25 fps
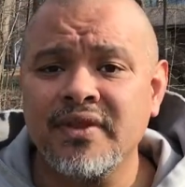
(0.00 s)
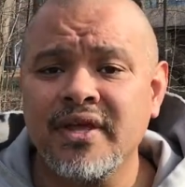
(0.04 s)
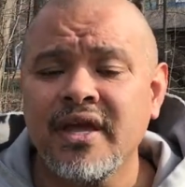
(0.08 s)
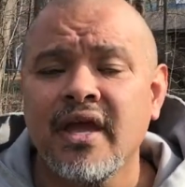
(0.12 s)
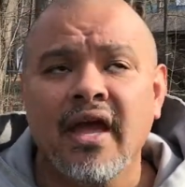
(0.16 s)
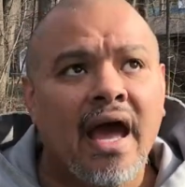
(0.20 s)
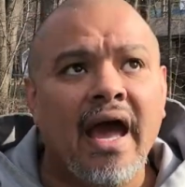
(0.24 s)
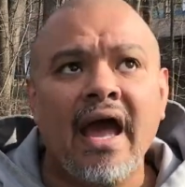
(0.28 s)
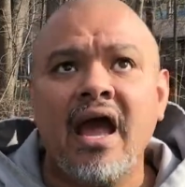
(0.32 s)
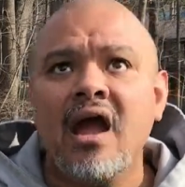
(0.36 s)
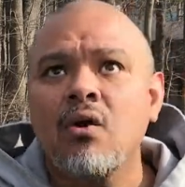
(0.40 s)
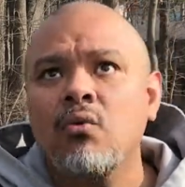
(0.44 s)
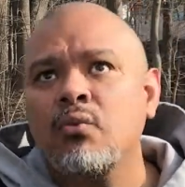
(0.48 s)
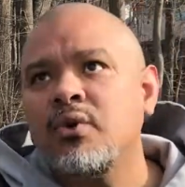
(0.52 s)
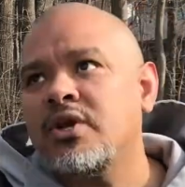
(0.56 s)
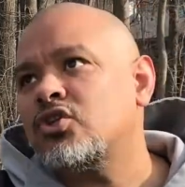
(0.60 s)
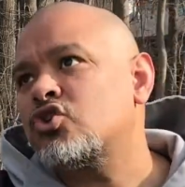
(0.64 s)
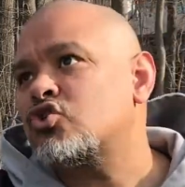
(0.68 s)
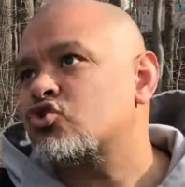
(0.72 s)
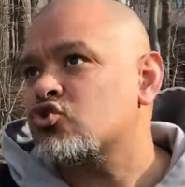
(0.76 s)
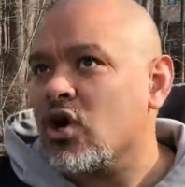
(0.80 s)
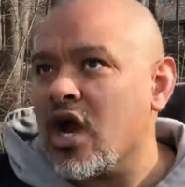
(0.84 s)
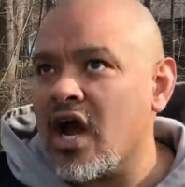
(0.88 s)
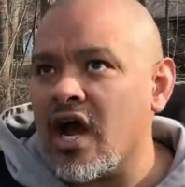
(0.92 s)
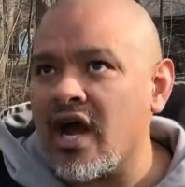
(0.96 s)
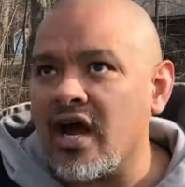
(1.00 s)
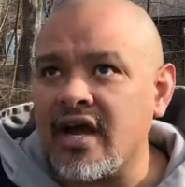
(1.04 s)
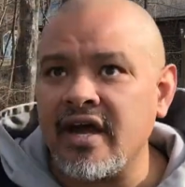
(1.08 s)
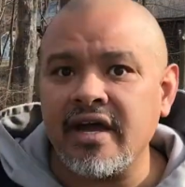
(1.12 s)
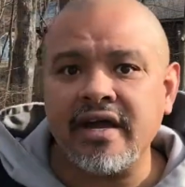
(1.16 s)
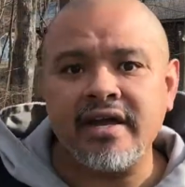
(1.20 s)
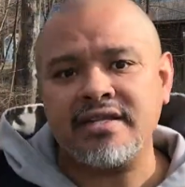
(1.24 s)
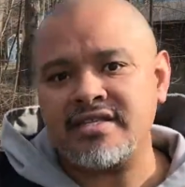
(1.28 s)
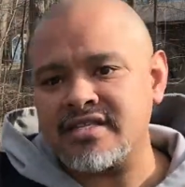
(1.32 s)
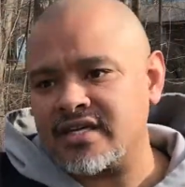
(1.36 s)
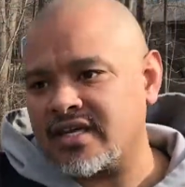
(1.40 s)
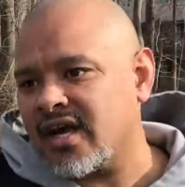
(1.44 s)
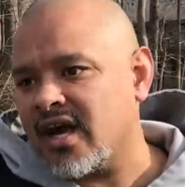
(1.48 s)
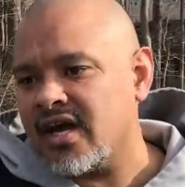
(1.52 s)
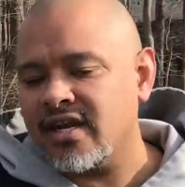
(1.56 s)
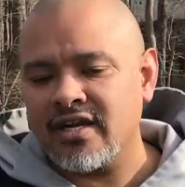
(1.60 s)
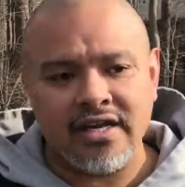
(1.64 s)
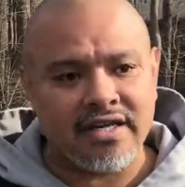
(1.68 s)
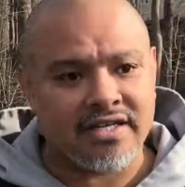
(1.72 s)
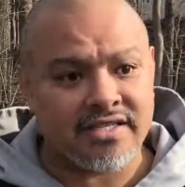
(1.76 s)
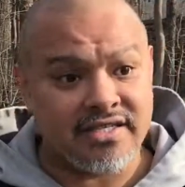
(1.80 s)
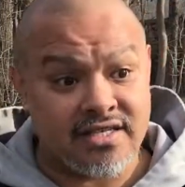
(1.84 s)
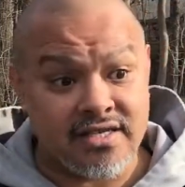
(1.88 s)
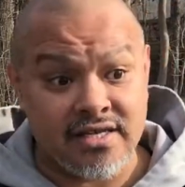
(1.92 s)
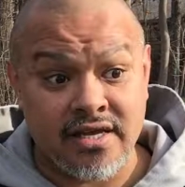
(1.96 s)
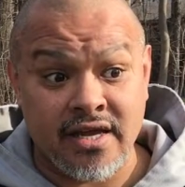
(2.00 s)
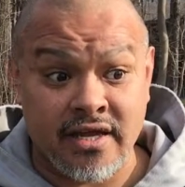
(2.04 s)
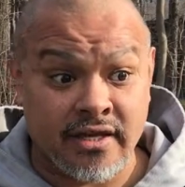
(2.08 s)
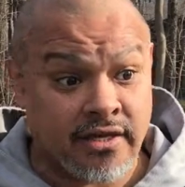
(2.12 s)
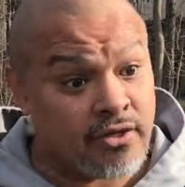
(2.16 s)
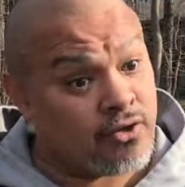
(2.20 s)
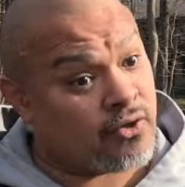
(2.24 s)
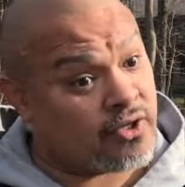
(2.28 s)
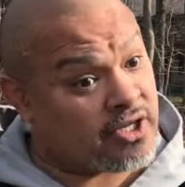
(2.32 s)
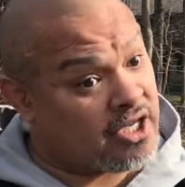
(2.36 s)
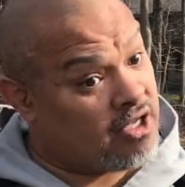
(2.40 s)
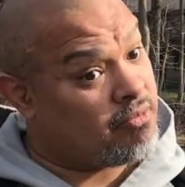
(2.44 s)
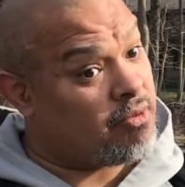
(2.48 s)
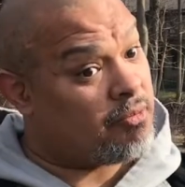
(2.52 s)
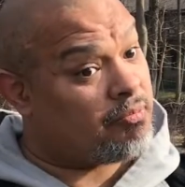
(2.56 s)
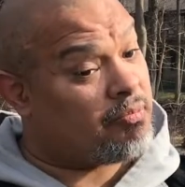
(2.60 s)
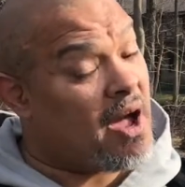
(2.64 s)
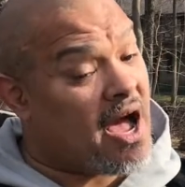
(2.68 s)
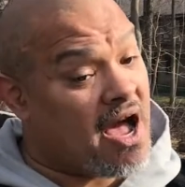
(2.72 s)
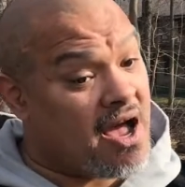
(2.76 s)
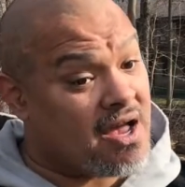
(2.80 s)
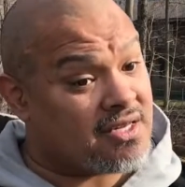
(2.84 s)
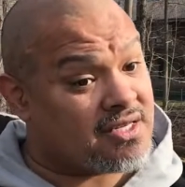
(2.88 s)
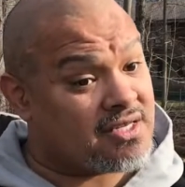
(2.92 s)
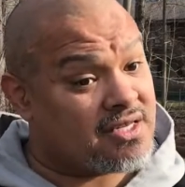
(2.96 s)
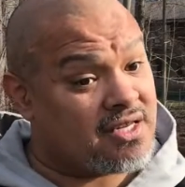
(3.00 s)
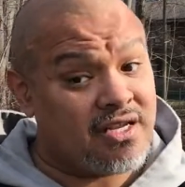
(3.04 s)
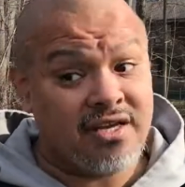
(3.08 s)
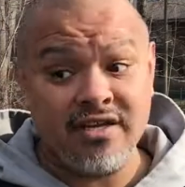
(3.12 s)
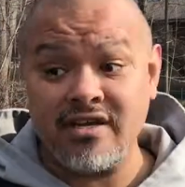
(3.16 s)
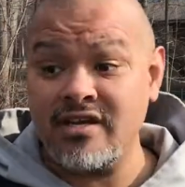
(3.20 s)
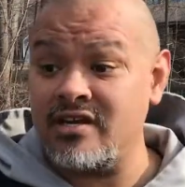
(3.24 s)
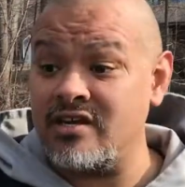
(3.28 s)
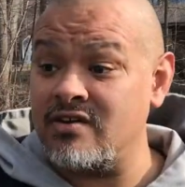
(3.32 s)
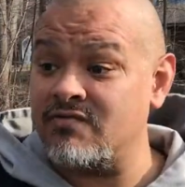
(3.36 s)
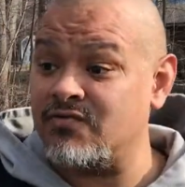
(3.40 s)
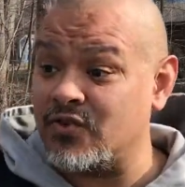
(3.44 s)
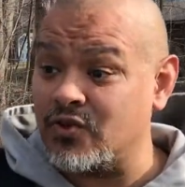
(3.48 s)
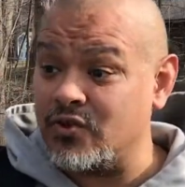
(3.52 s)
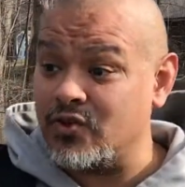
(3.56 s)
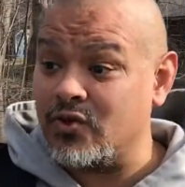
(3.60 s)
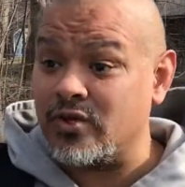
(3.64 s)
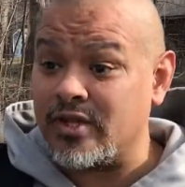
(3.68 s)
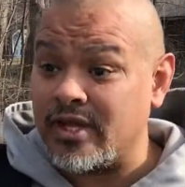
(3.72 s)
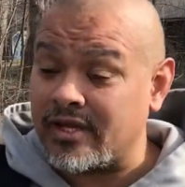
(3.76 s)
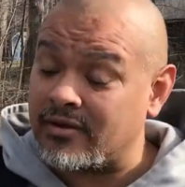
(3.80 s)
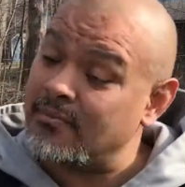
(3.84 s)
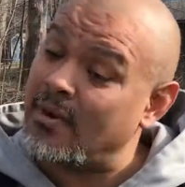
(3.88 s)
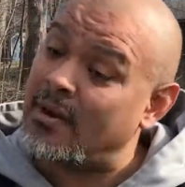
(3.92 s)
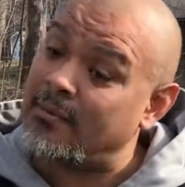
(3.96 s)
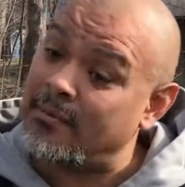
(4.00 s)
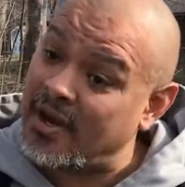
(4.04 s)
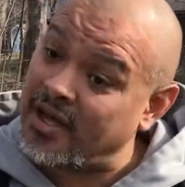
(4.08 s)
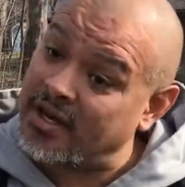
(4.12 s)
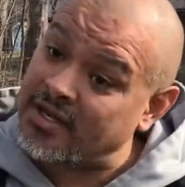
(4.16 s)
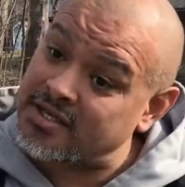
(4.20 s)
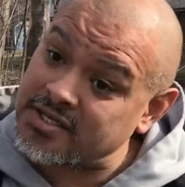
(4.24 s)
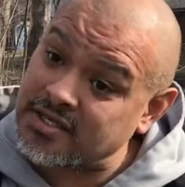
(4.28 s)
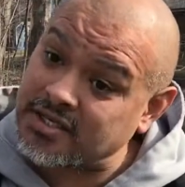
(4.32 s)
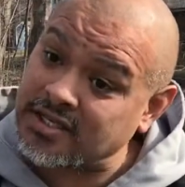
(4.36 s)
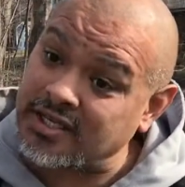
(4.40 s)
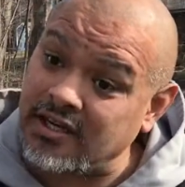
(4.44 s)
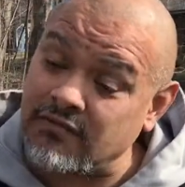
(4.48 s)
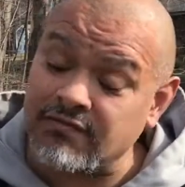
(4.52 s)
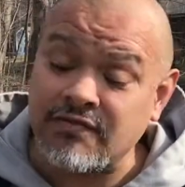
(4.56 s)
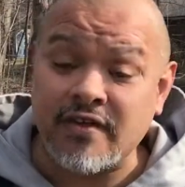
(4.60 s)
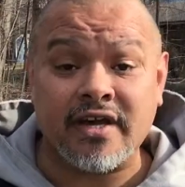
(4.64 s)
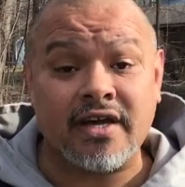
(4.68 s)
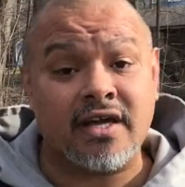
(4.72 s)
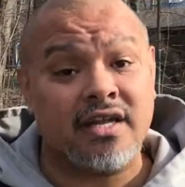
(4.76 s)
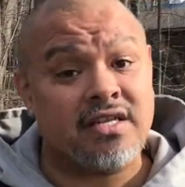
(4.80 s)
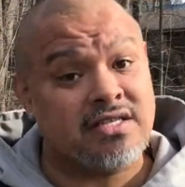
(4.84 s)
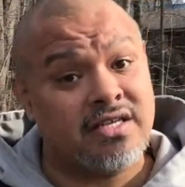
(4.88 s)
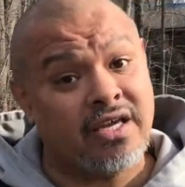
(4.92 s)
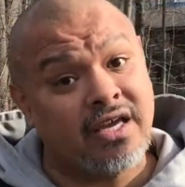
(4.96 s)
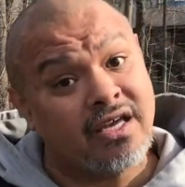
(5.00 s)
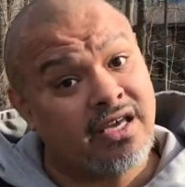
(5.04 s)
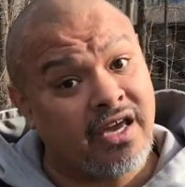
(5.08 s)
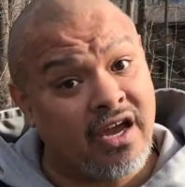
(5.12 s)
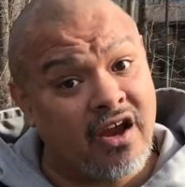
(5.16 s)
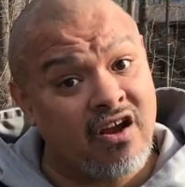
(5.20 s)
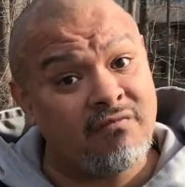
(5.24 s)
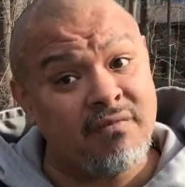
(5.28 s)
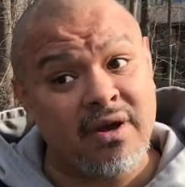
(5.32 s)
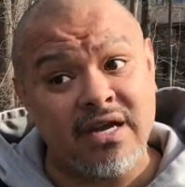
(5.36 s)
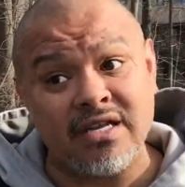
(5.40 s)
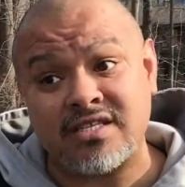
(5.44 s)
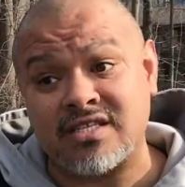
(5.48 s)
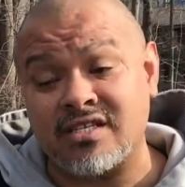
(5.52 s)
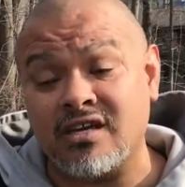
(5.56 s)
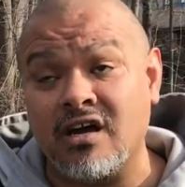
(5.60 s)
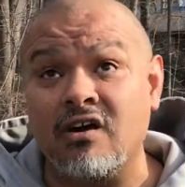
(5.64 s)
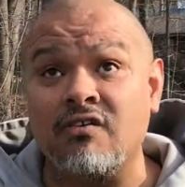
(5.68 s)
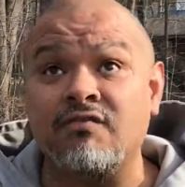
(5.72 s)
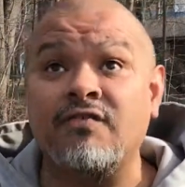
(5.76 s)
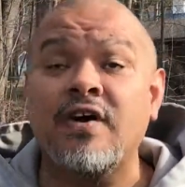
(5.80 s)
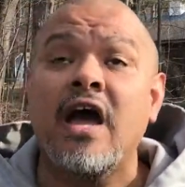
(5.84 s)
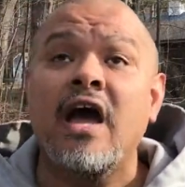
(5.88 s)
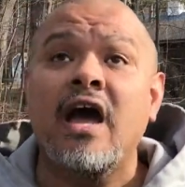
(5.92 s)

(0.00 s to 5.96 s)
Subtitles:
And we try to kind of like say, keep it positive, like my body's a gift, I got to take care of myself,